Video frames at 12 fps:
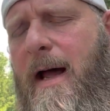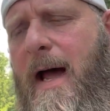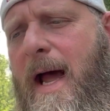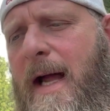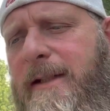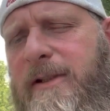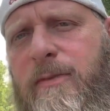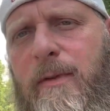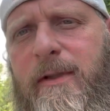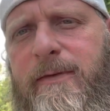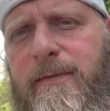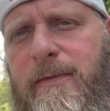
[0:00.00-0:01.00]
I
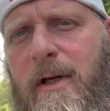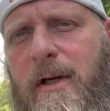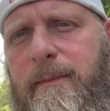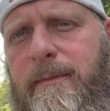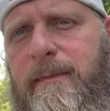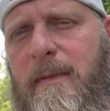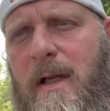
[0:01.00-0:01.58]
switched from